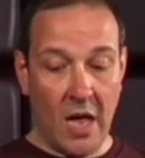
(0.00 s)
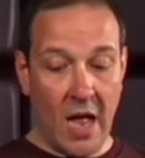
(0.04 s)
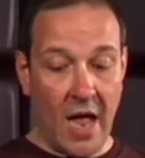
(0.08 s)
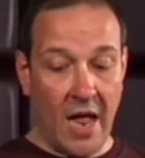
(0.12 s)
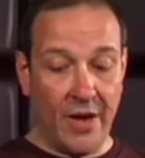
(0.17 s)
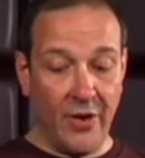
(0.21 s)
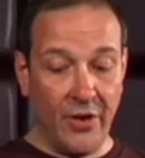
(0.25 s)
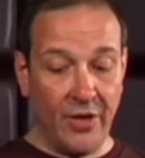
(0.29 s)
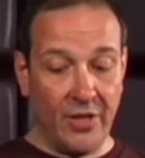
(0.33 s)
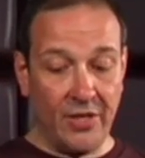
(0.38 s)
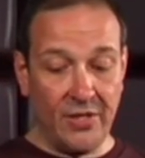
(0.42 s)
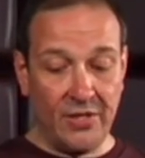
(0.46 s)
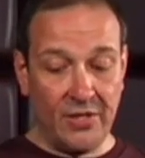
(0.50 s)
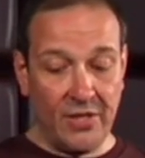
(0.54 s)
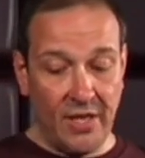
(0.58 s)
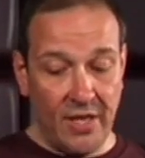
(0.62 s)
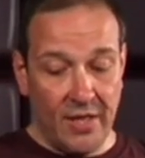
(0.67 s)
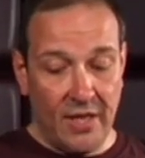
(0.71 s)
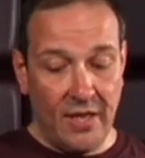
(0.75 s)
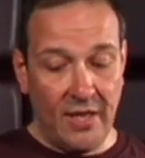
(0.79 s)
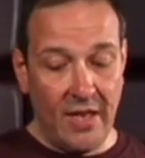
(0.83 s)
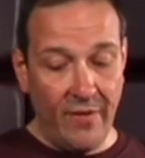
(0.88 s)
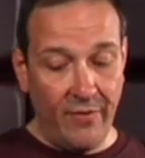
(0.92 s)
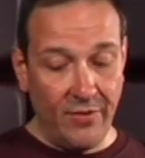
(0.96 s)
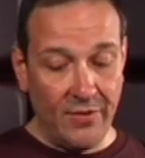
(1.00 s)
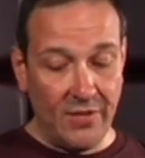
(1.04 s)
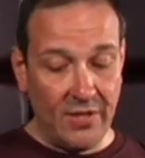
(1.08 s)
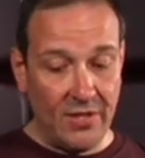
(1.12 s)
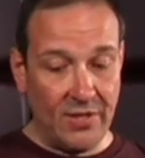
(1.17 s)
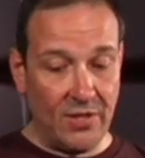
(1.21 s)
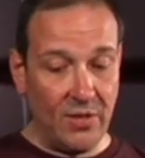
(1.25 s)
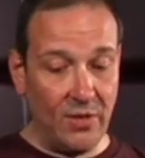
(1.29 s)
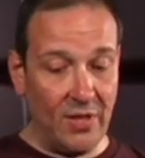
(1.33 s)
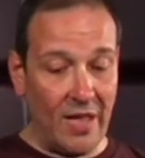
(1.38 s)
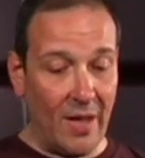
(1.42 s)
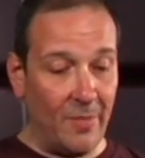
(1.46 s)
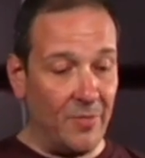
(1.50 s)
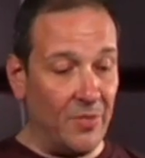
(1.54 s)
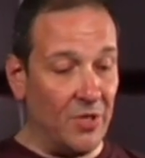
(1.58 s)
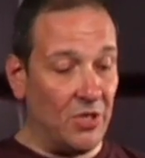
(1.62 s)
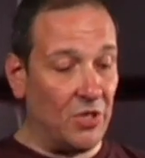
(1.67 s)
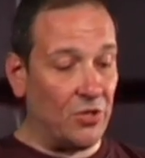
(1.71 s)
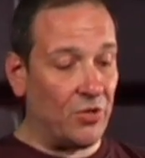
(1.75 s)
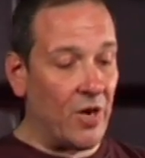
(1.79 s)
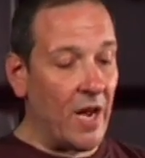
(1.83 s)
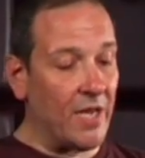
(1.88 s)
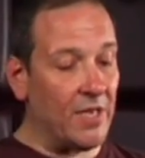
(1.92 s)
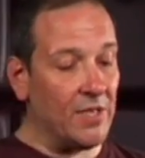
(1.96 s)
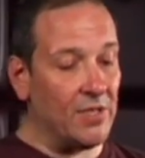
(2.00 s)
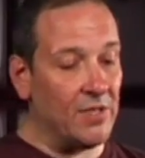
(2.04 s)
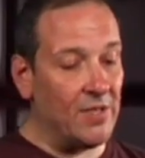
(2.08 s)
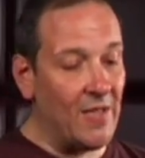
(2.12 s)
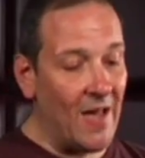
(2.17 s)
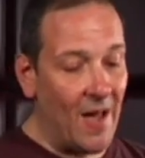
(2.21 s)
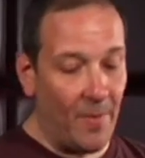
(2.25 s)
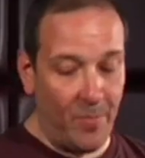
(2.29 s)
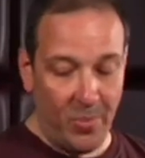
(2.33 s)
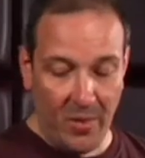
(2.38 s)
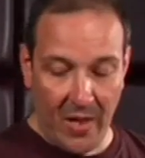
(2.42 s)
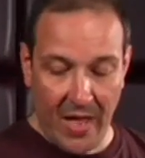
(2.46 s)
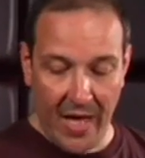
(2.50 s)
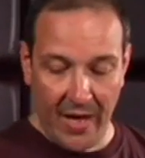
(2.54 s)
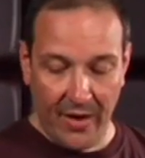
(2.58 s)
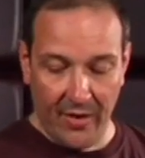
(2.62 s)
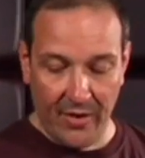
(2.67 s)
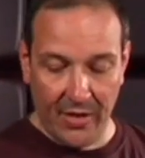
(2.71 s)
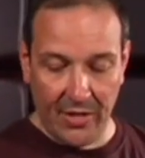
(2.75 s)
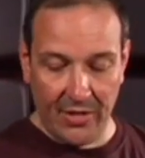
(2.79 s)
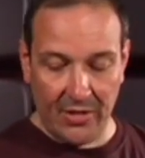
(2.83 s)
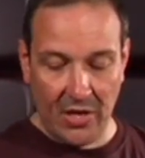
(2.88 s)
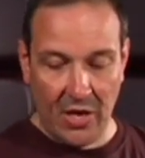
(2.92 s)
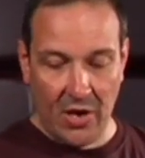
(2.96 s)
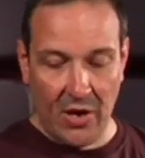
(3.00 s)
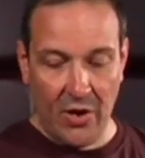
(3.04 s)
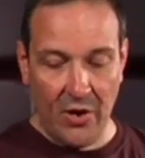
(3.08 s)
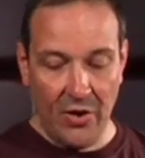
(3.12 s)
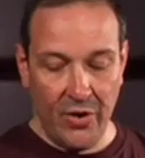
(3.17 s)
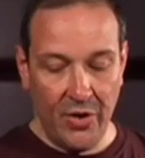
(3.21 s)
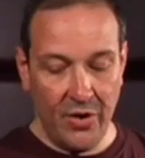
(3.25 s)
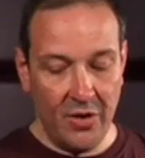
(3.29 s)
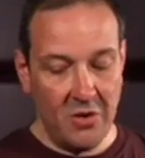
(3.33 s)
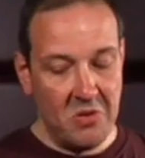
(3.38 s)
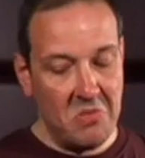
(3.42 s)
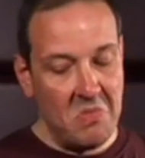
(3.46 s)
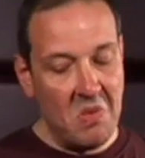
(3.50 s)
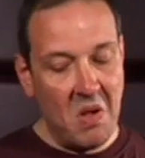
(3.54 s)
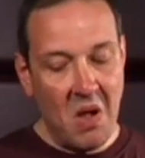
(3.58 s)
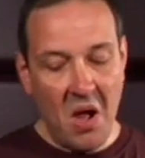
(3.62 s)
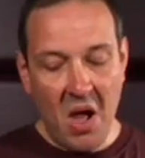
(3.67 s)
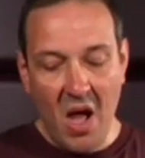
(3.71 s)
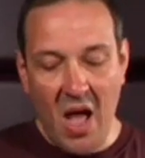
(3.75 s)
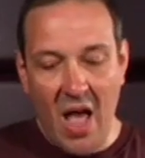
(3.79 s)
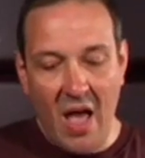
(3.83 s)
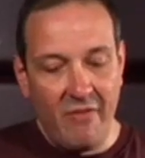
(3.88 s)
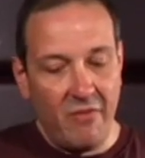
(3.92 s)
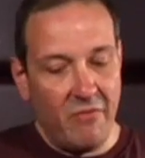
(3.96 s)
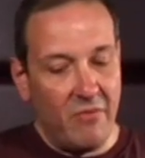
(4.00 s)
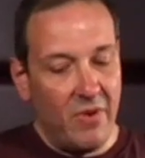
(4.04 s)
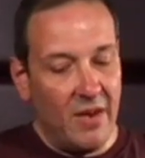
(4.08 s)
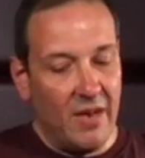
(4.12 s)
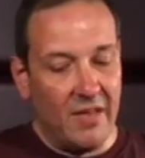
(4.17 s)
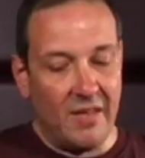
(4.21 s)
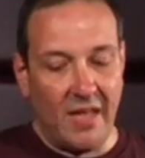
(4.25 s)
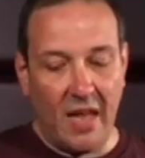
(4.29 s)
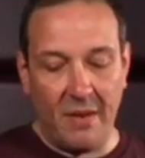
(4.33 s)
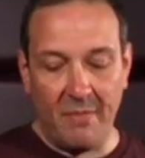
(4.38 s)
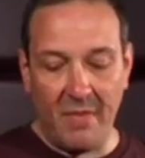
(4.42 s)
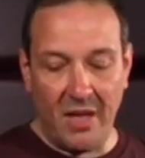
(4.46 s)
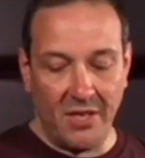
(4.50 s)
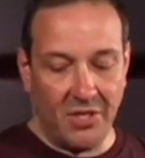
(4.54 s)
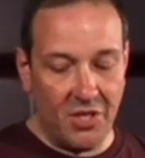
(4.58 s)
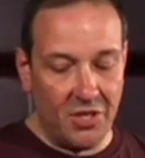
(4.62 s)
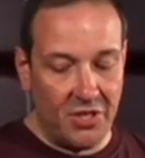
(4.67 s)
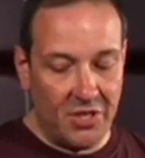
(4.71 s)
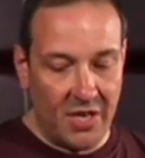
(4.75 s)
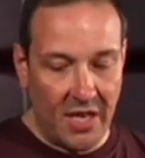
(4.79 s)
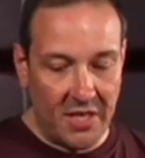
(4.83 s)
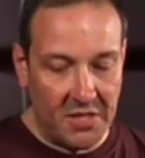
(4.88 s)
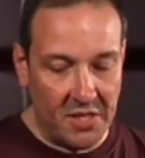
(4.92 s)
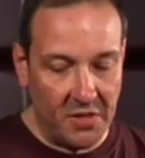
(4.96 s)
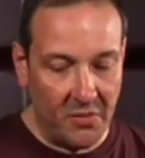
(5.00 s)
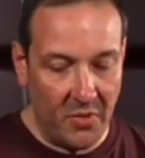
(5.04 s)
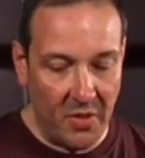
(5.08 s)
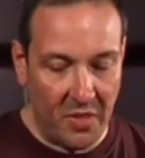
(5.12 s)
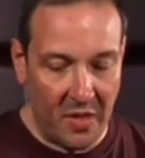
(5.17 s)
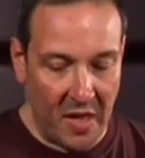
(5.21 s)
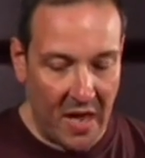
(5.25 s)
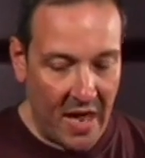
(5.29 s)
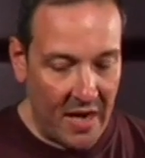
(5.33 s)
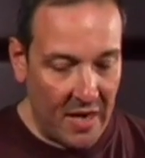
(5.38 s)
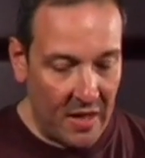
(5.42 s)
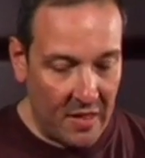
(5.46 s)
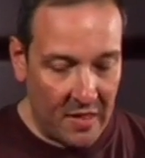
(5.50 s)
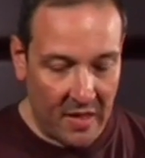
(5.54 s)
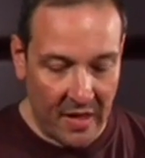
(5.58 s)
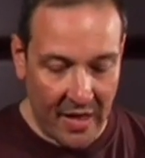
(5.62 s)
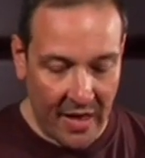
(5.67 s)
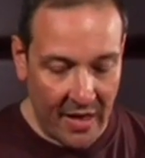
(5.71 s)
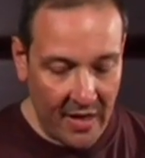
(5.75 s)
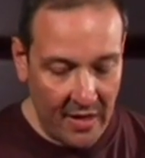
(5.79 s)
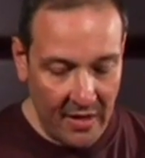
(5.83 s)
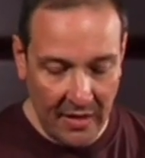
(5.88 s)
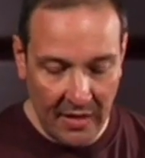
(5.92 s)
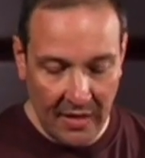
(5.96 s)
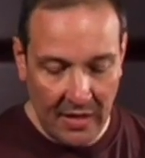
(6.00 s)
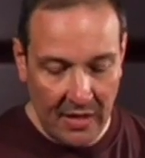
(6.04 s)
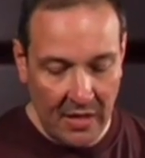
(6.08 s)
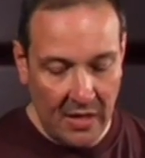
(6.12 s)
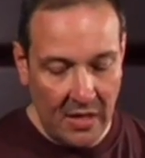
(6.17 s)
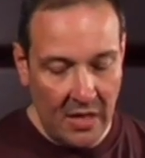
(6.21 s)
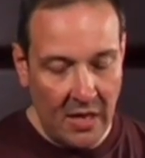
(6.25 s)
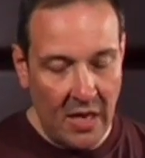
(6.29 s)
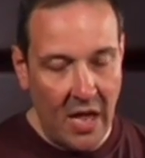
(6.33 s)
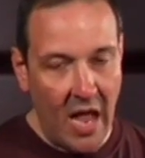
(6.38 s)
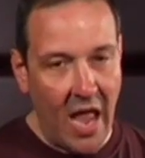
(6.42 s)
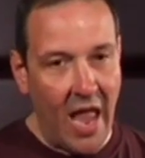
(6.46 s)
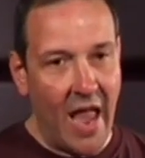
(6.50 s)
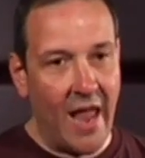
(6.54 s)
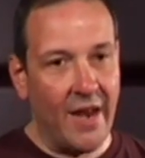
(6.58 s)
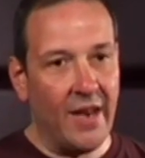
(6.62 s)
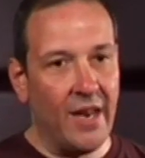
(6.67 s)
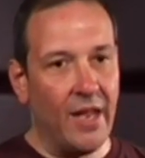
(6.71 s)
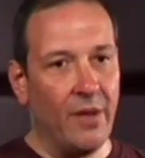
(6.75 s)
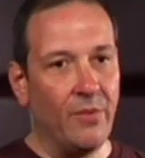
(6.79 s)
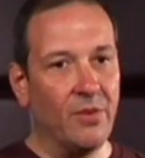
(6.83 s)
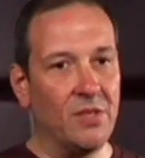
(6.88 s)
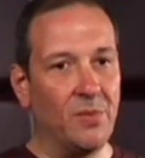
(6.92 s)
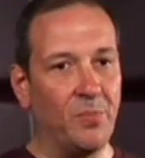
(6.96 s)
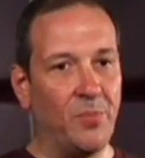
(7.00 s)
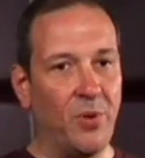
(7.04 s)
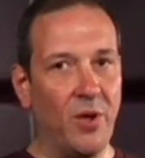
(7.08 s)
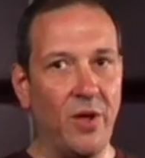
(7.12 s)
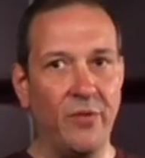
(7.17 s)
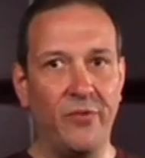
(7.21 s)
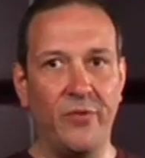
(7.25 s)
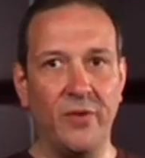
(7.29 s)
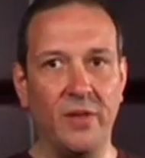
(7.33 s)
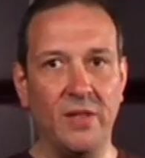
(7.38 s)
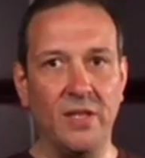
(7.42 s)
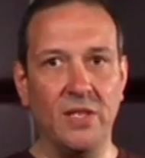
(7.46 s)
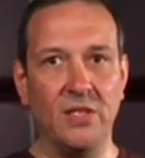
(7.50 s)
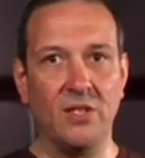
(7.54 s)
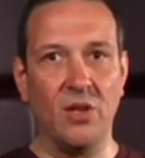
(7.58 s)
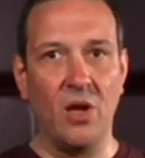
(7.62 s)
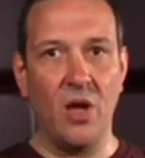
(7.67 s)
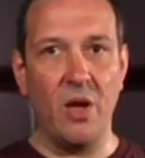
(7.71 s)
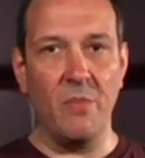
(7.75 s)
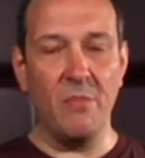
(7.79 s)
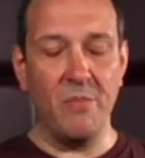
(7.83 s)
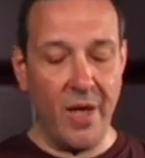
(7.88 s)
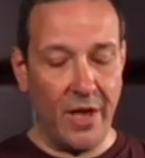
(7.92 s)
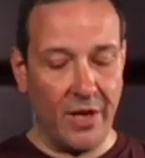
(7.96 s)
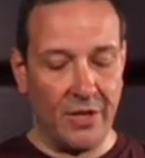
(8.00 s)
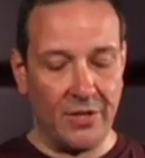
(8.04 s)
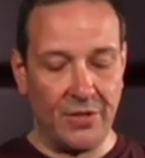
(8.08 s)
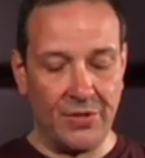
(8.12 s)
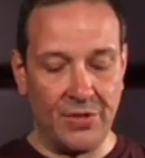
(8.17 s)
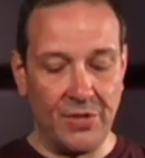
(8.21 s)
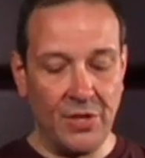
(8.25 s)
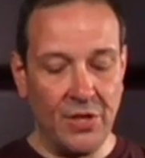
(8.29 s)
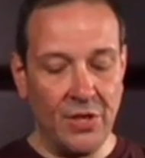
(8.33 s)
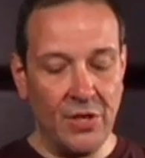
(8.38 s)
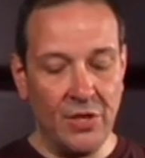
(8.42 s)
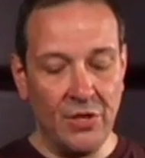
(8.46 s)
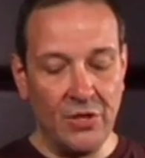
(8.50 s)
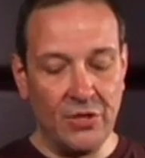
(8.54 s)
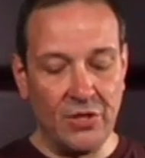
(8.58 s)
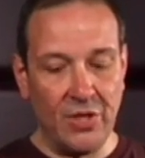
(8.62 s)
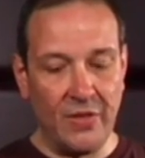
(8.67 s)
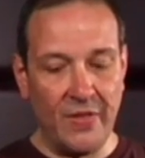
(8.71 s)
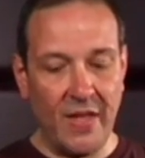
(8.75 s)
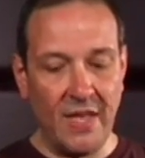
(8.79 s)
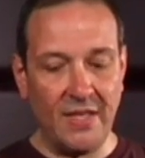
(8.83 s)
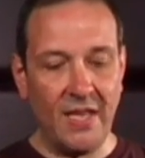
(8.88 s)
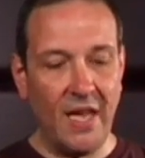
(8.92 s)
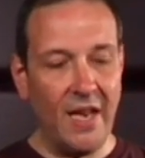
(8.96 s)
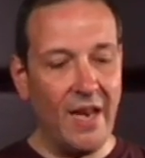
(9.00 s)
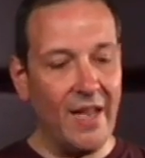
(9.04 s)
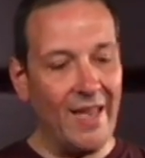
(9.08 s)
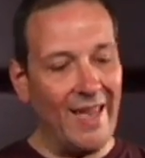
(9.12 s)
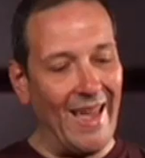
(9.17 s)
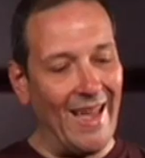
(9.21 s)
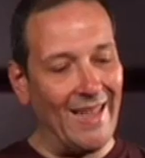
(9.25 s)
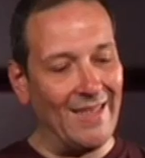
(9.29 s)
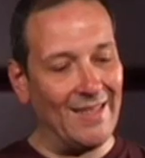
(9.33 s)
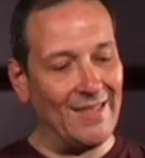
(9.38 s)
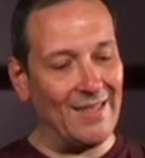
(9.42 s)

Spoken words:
and you can see the levels are still up. This track is now playing on its own. I haven't really done much adjusting, if anything, and it was a perfectly timed mix. So that's how to get